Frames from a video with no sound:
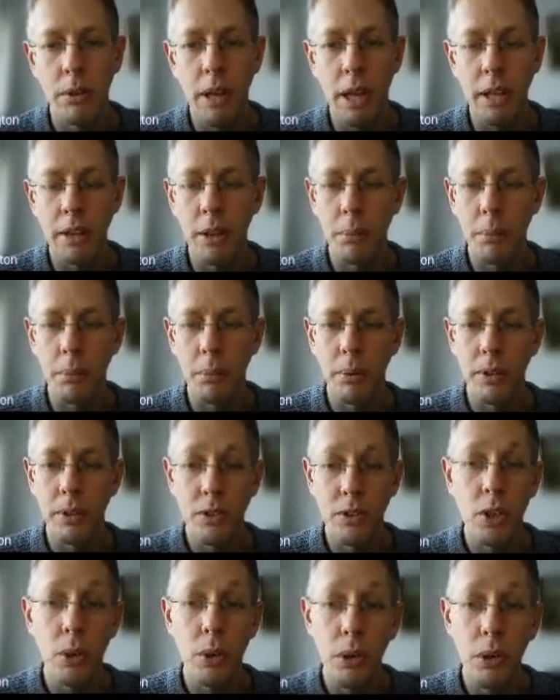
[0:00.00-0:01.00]
up with two
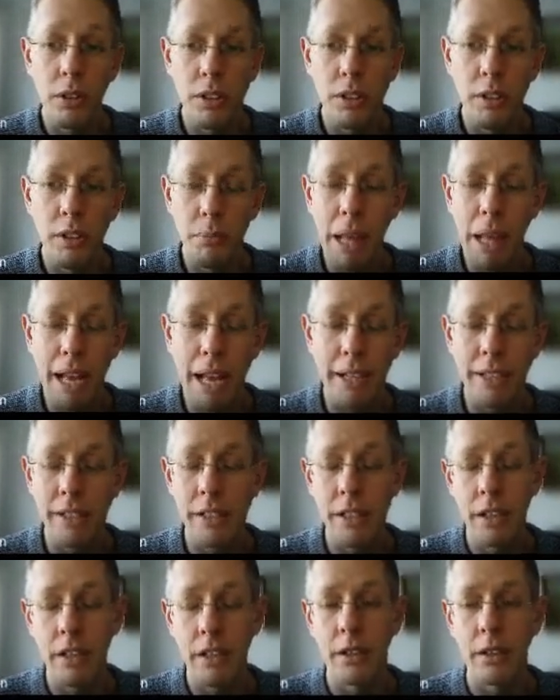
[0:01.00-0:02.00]
lots of black
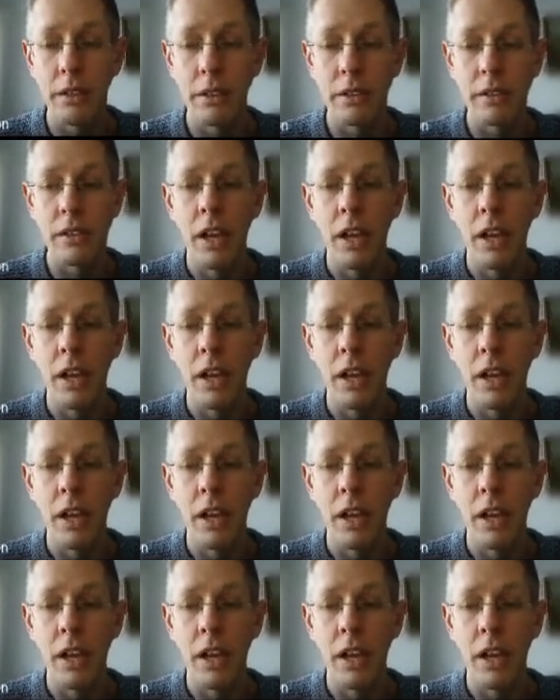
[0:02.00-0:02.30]
circles,